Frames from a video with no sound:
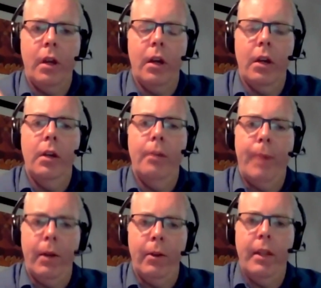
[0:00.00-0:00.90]
uh,
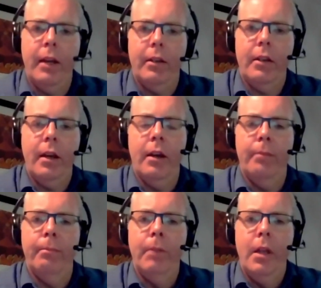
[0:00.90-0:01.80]
about that,
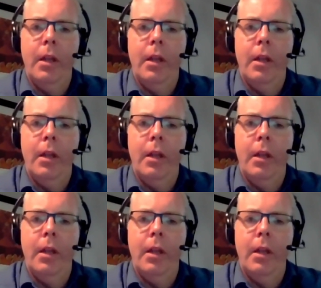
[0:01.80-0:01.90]
um,